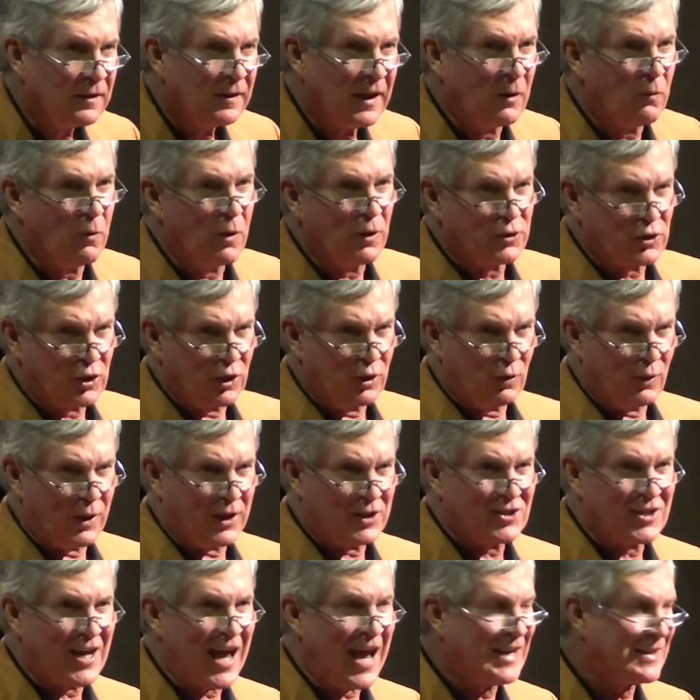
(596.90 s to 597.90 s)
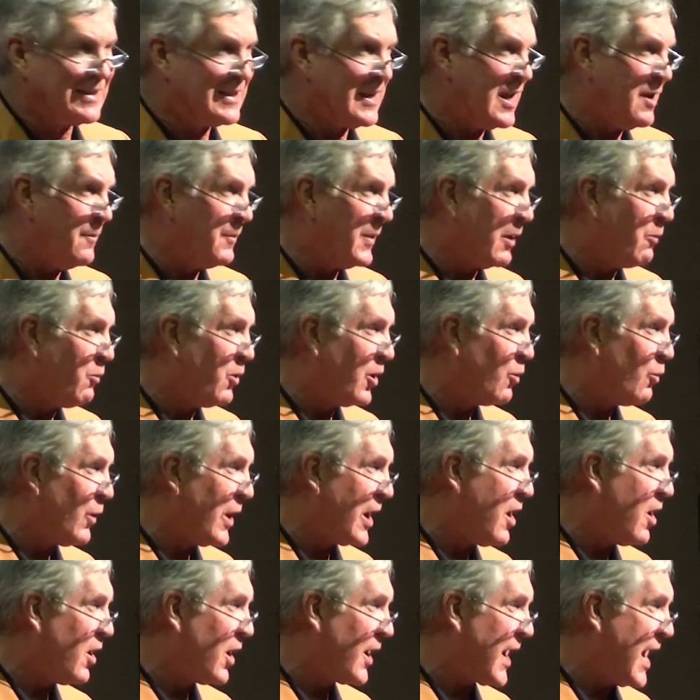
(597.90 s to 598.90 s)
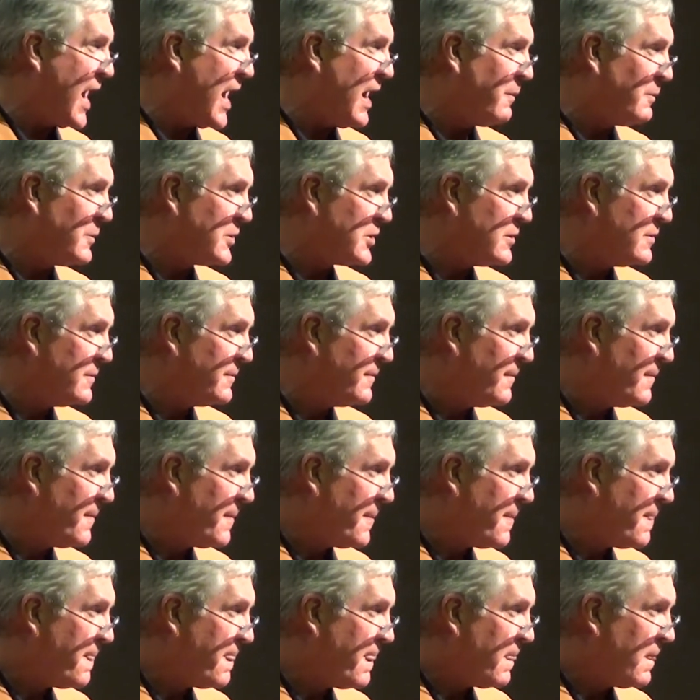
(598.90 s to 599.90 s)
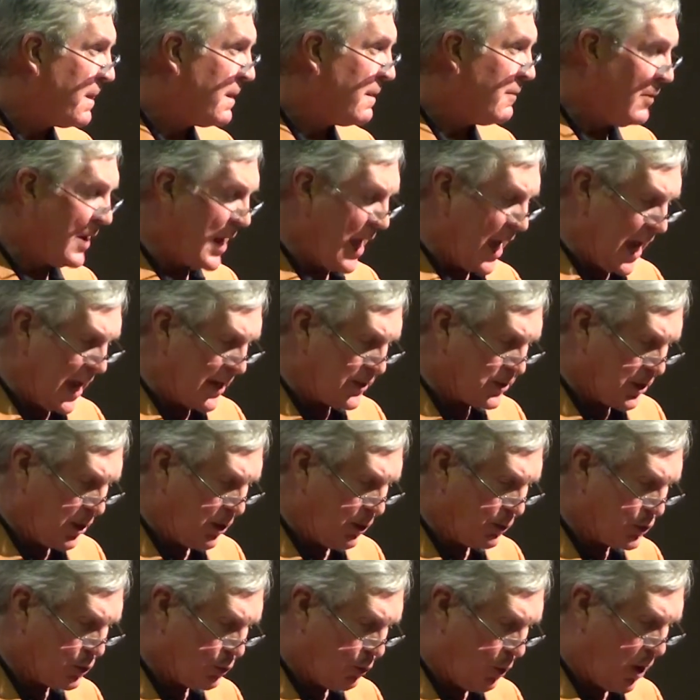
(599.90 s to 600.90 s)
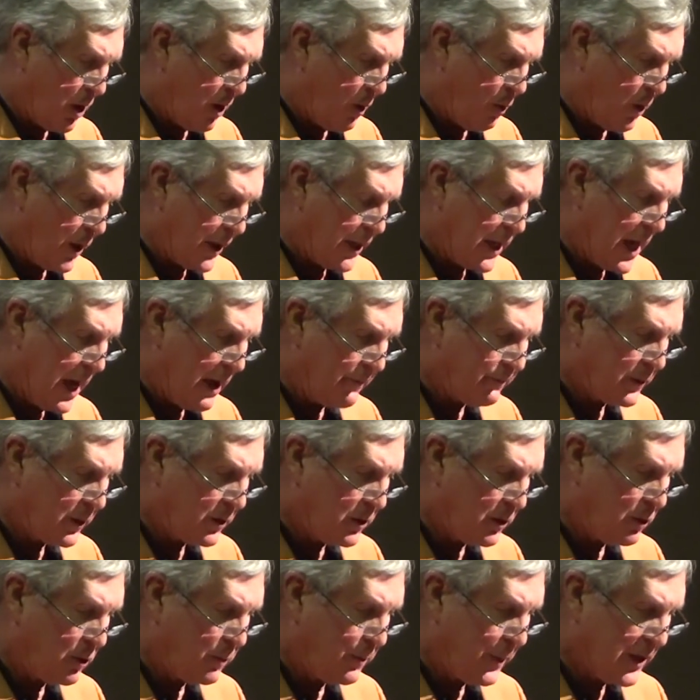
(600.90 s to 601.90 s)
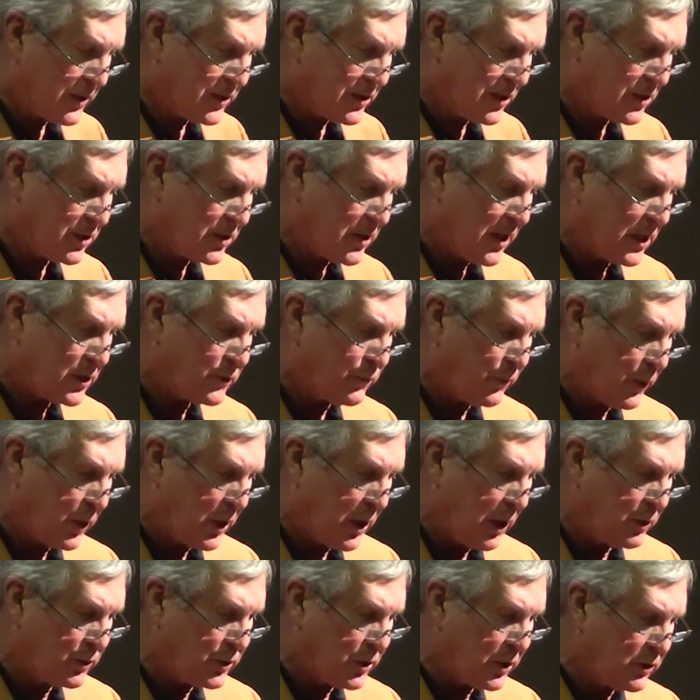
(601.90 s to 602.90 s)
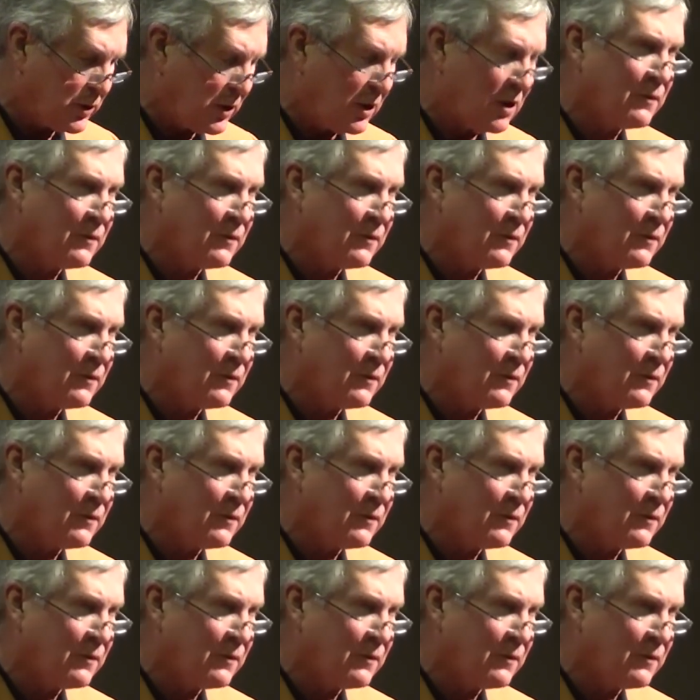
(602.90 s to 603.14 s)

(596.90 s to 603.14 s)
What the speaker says: They want you to excite them. They want to win all the games. When I asked Coach Royal, what do you have to do to be a successful coach at the